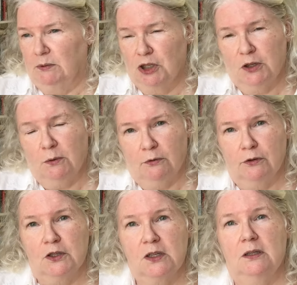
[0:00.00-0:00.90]
She
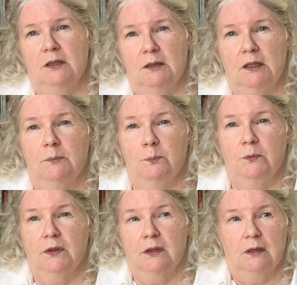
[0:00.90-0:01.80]
refers to the
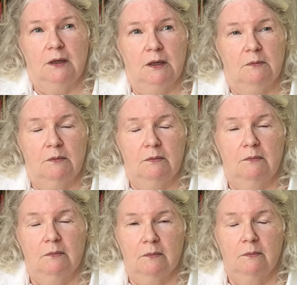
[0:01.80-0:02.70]
the
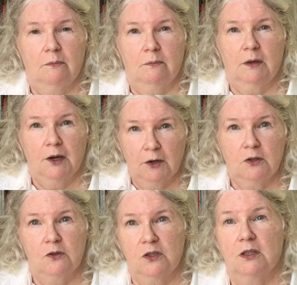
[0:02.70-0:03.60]

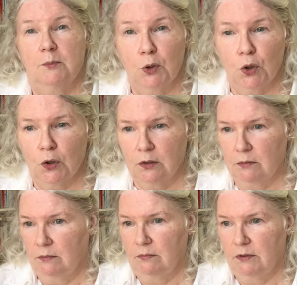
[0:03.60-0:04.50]
characters in the book,
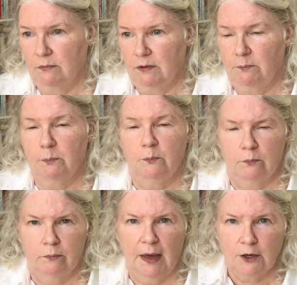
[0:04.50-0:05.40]

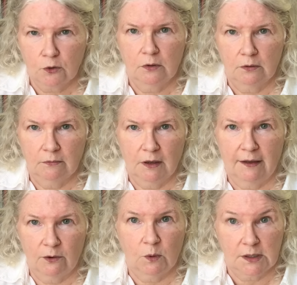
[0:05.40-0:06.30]
actual
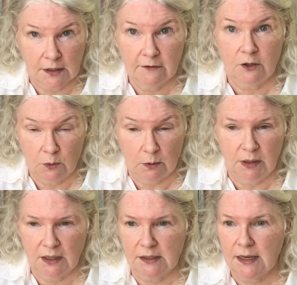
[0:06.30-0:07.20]
having once lived human
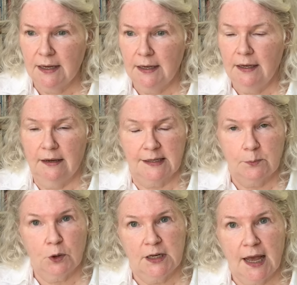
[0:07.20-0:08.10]
beings, as
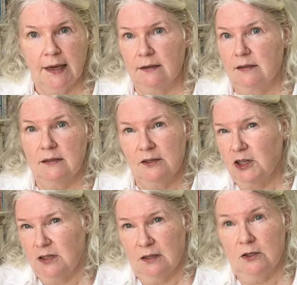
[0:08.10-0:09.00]
protagonists. And
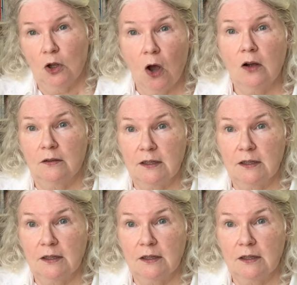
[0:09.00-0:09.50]
she has this long